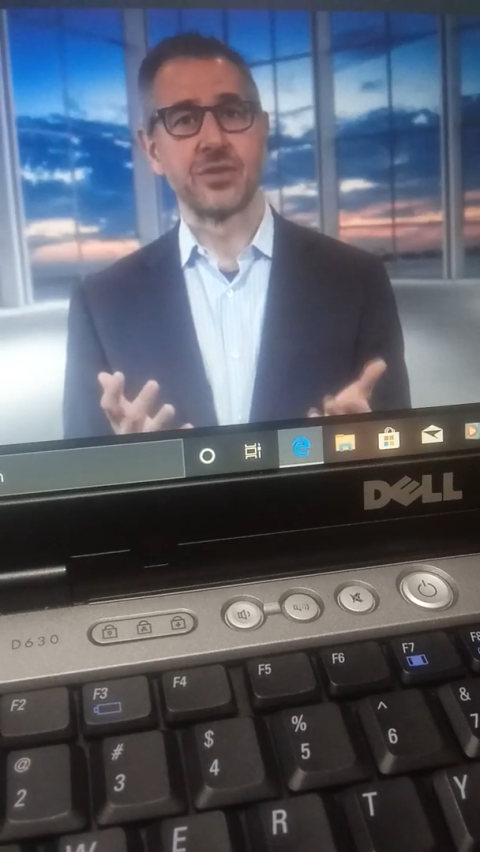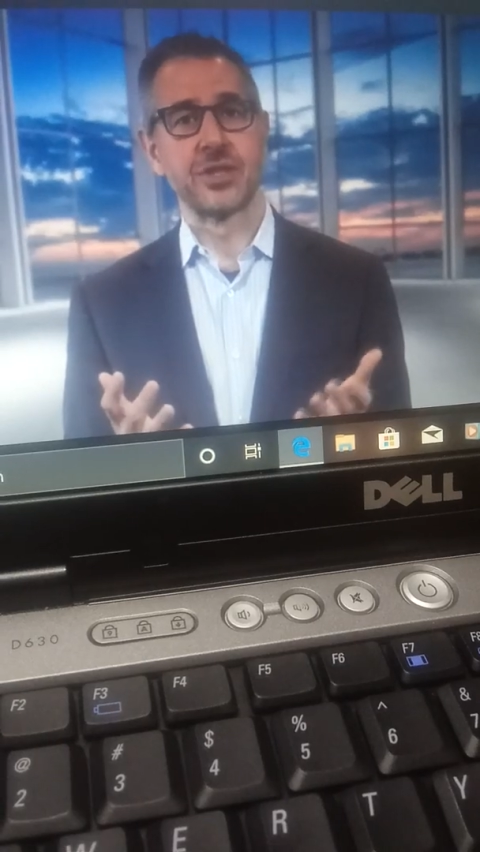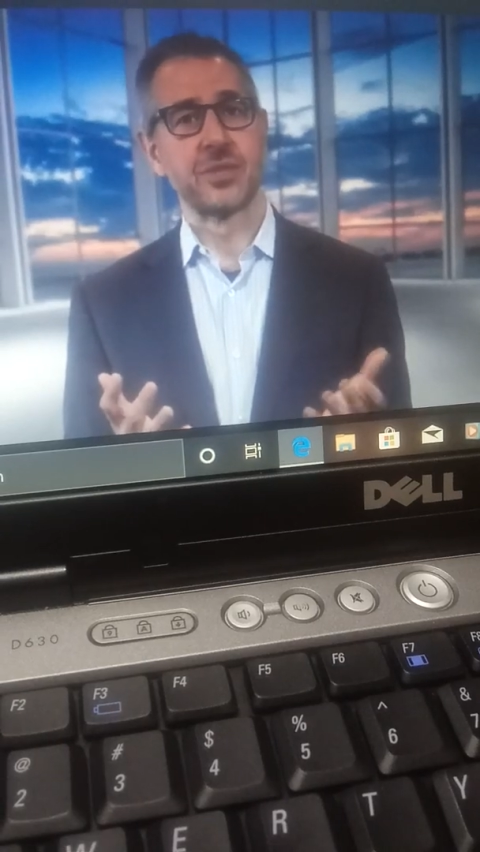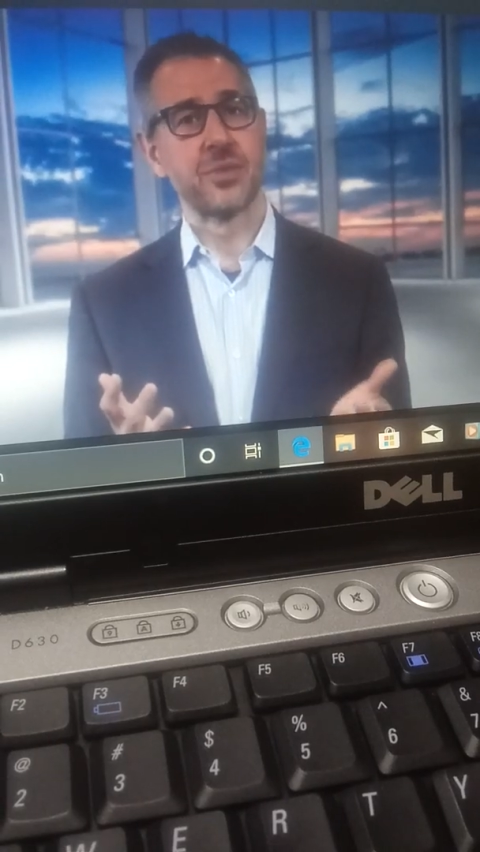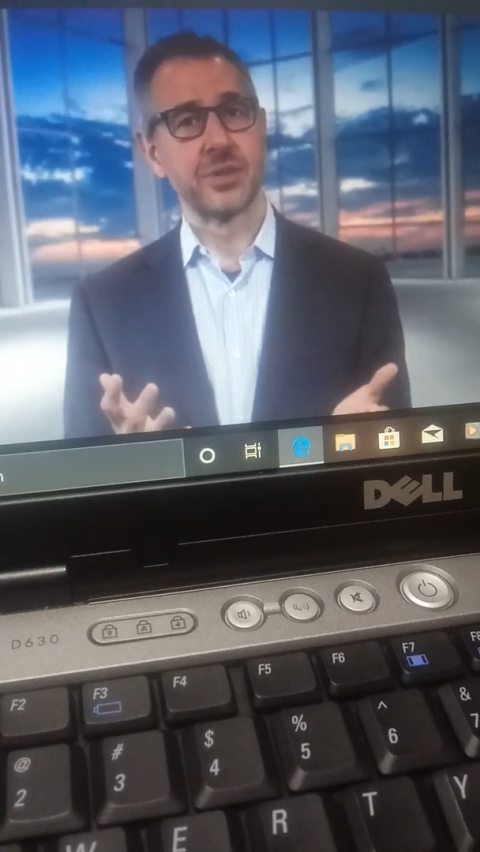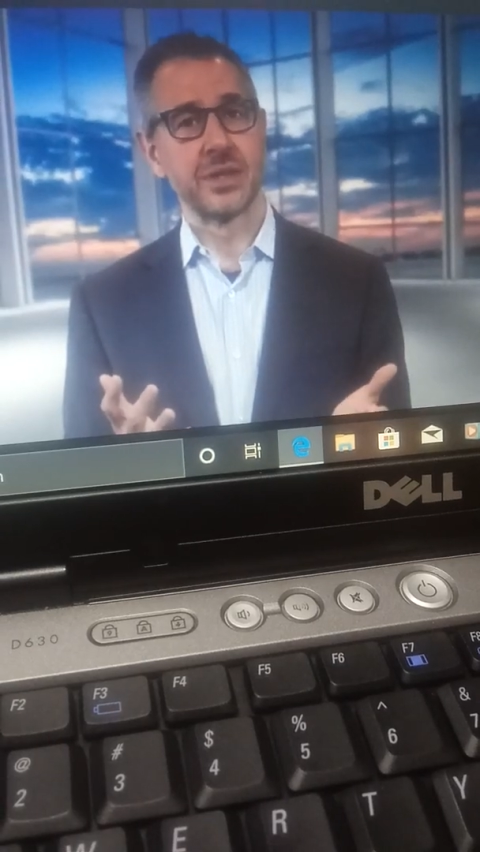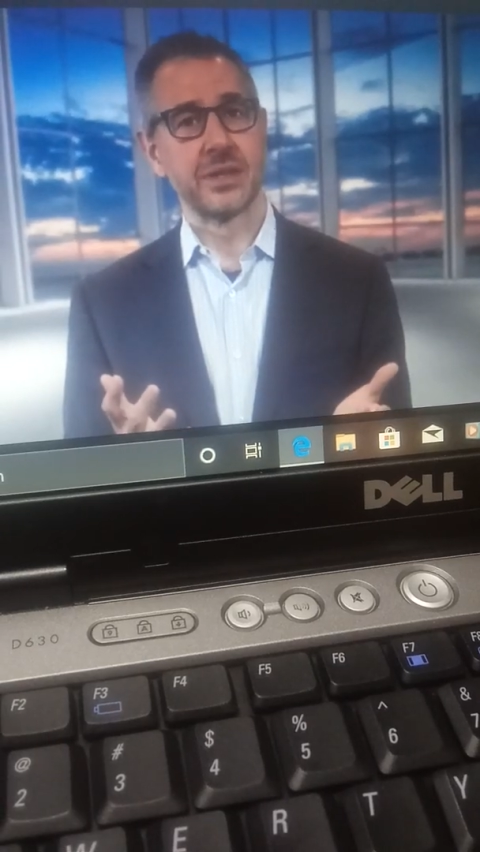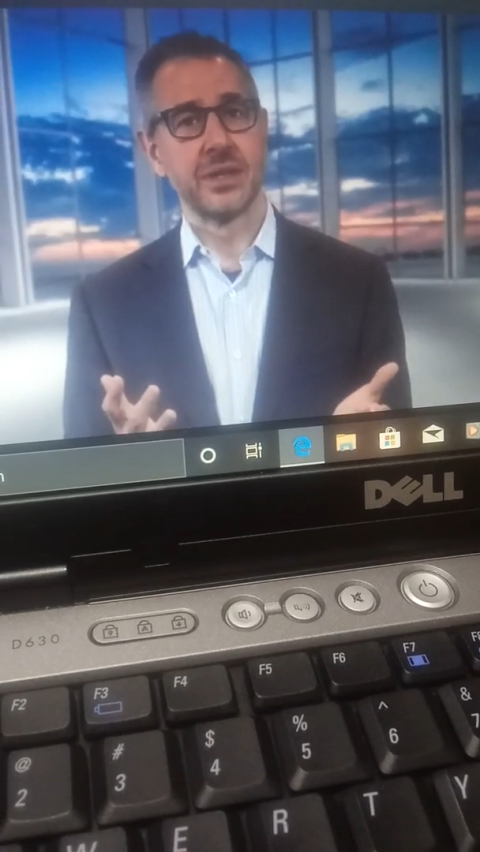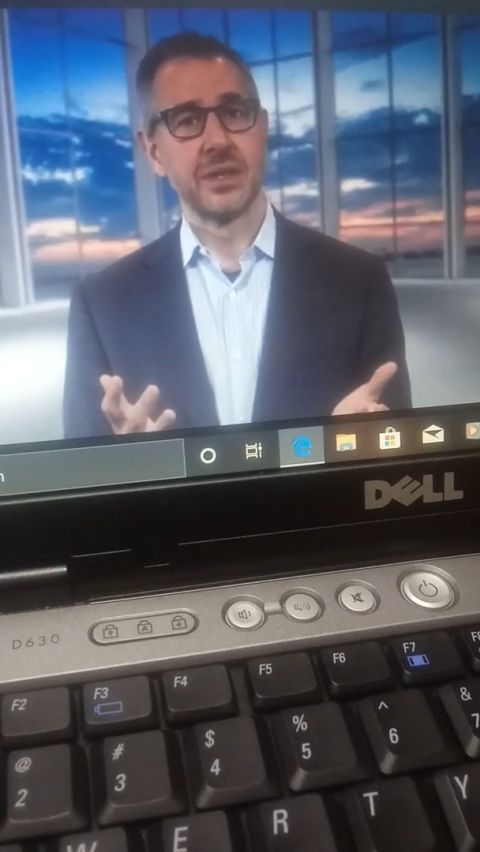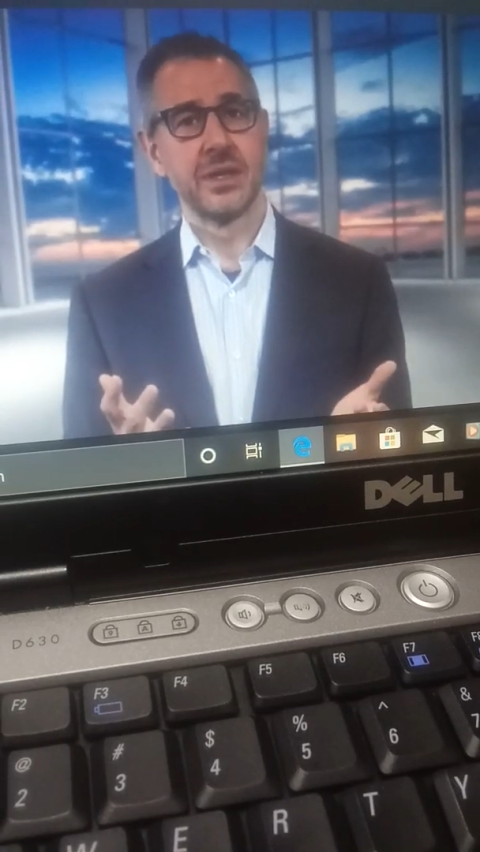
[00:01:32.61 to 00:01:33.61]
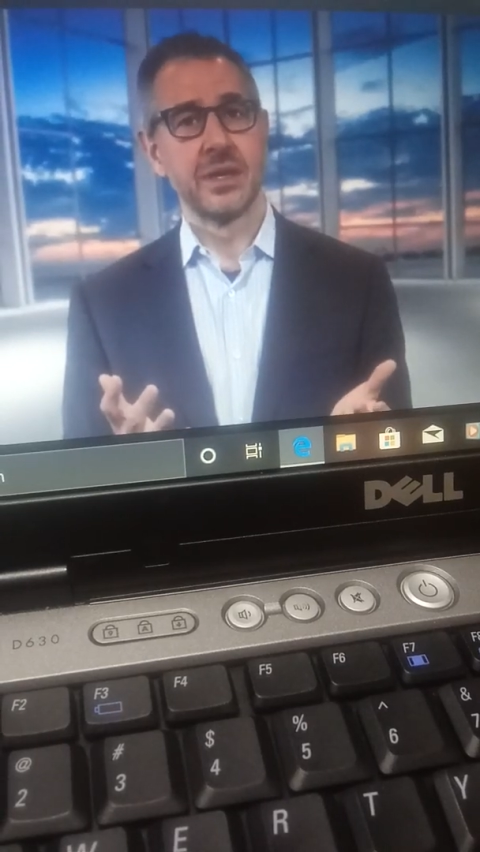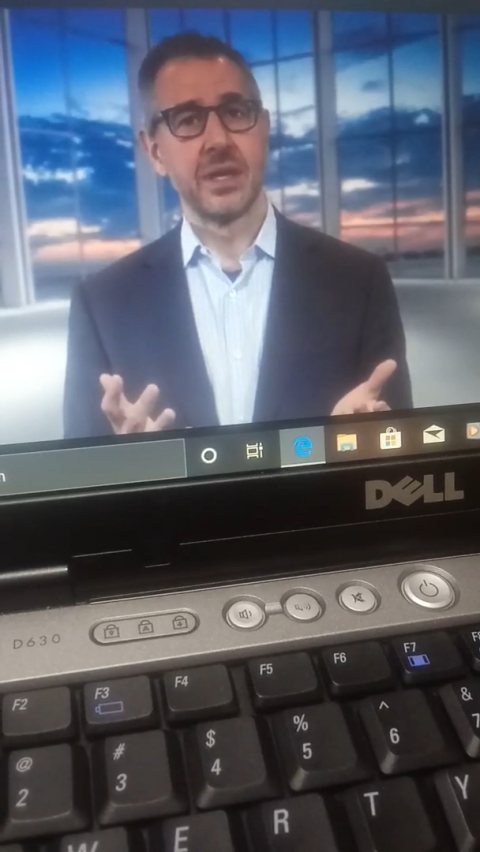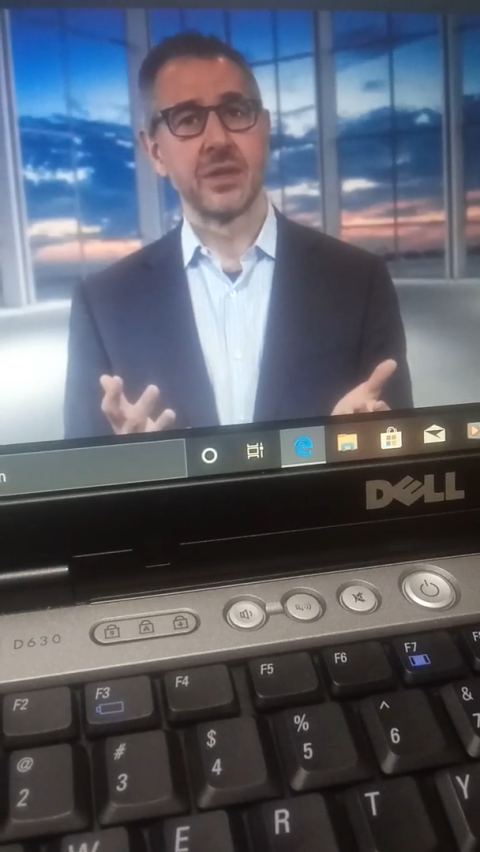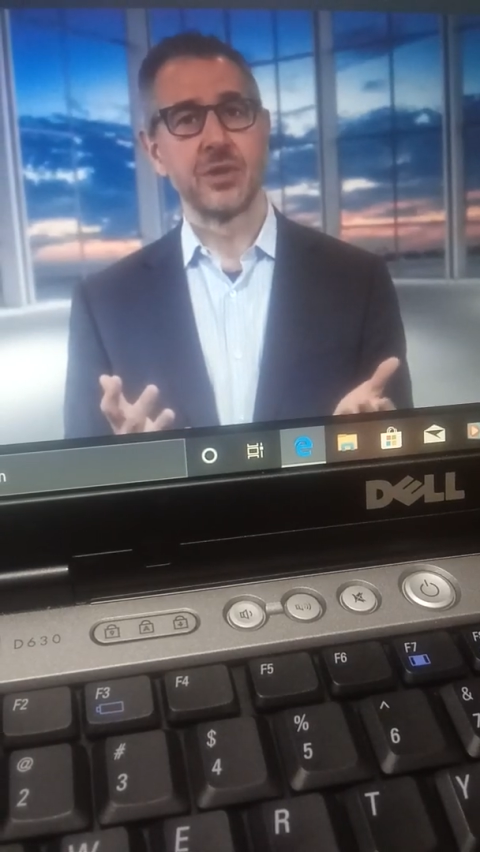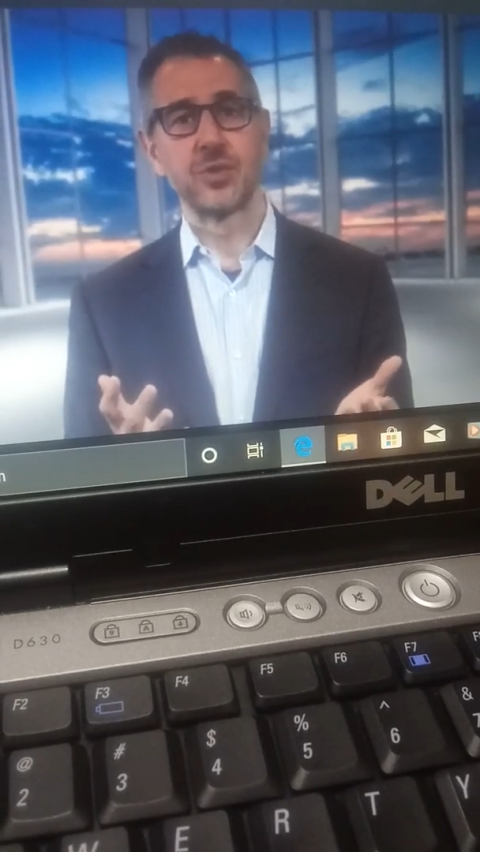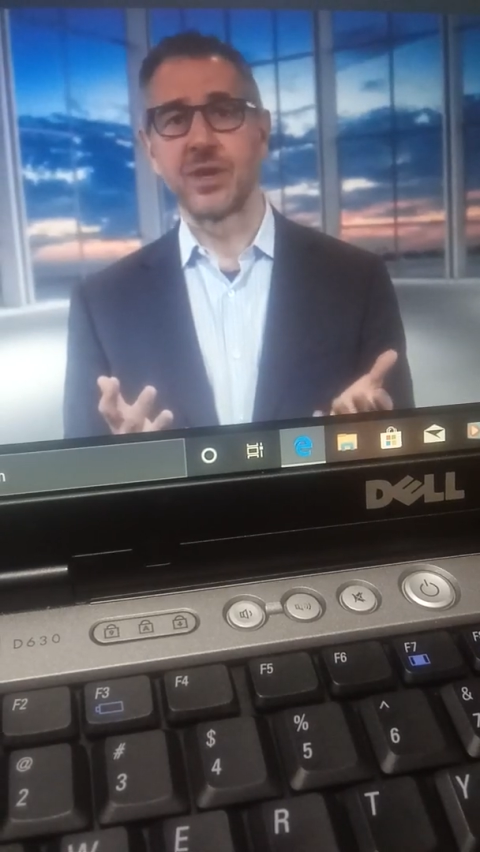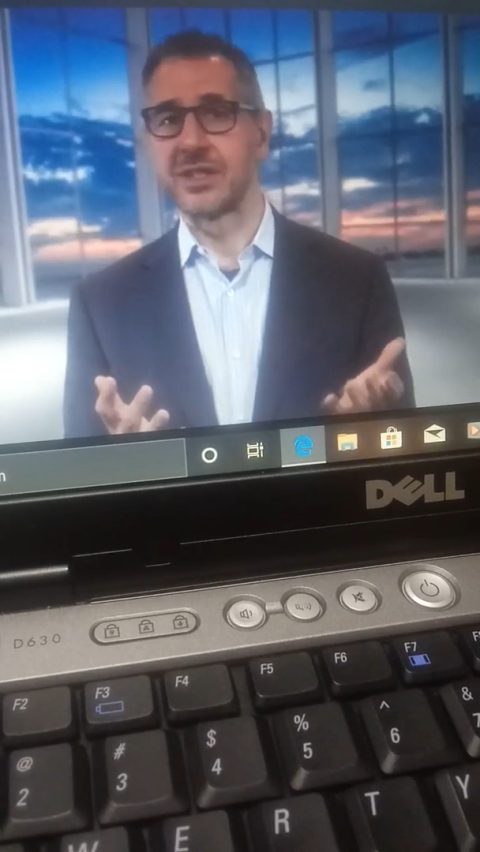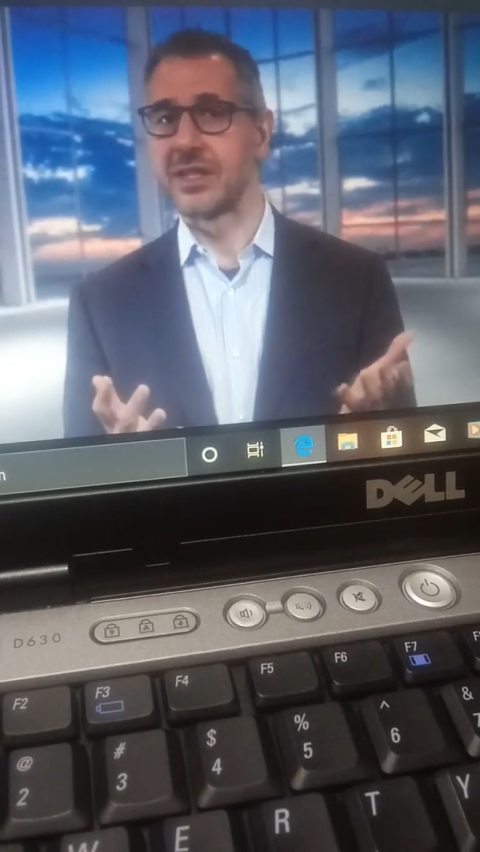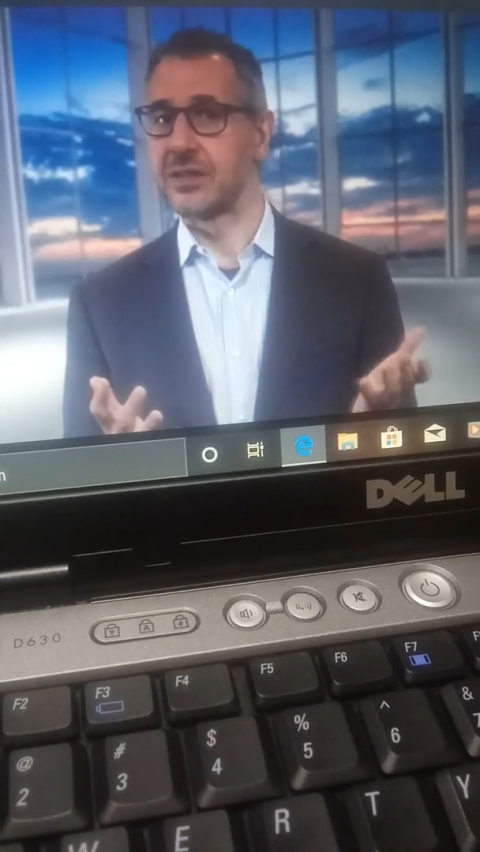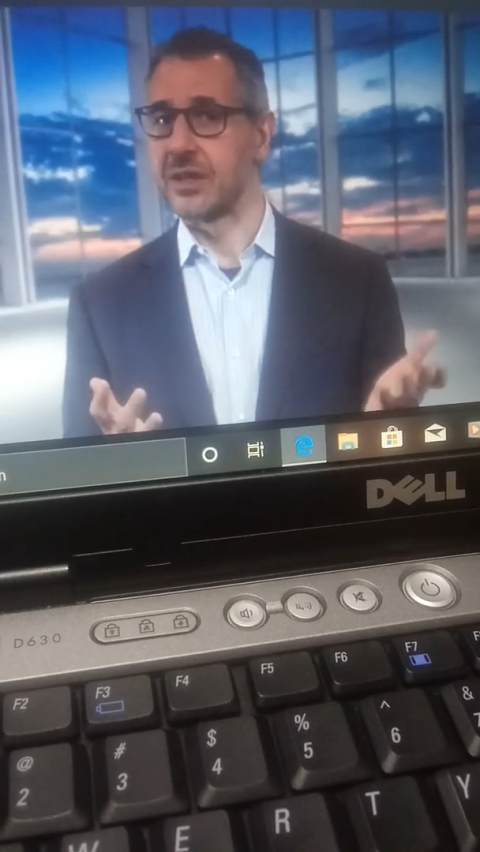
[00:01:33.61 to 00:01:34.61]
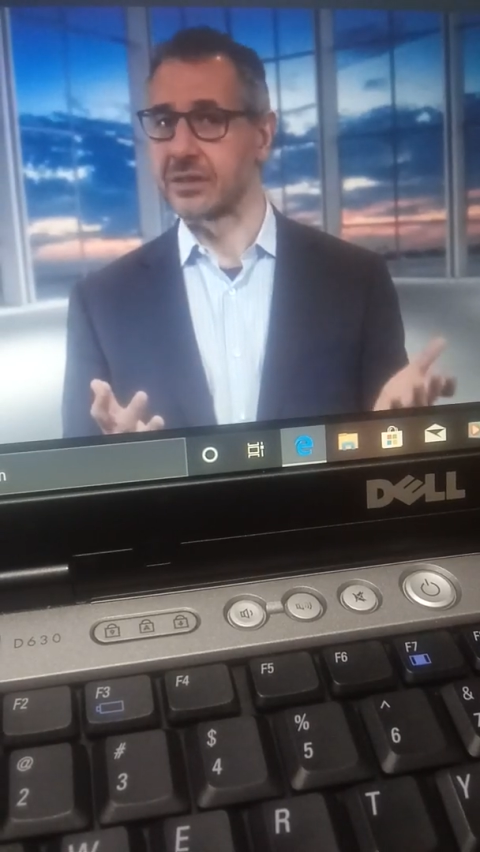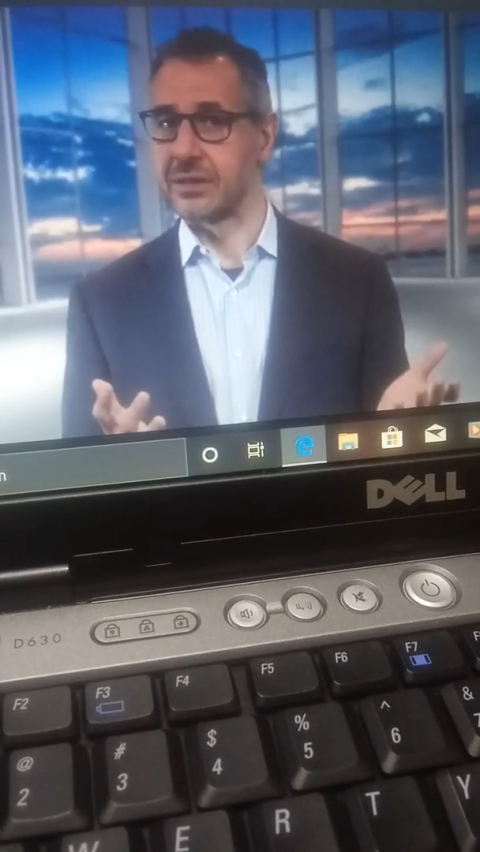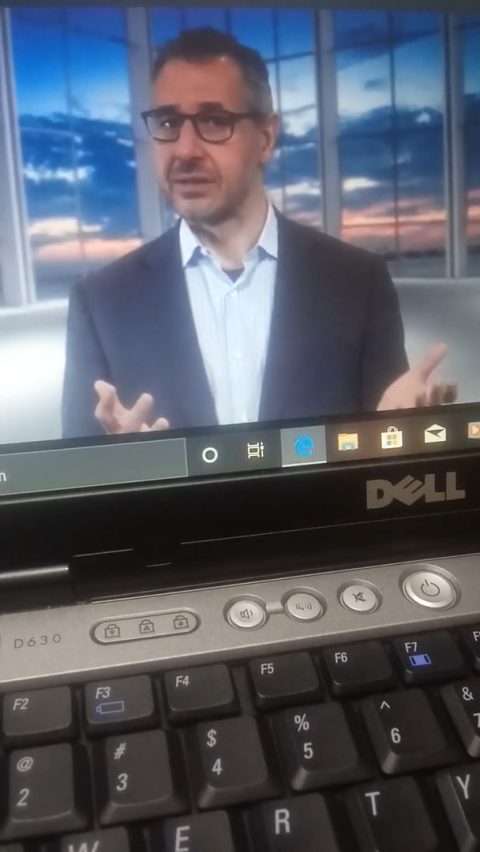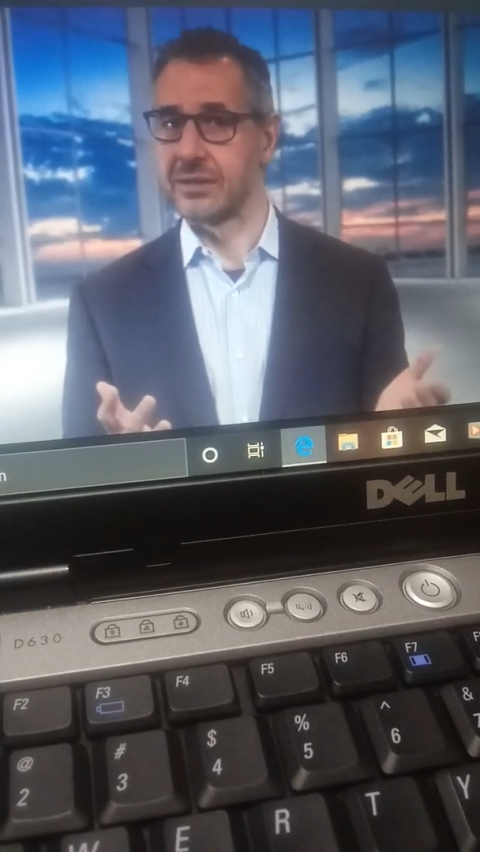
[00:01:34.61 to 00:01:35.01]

responded and which ones did not.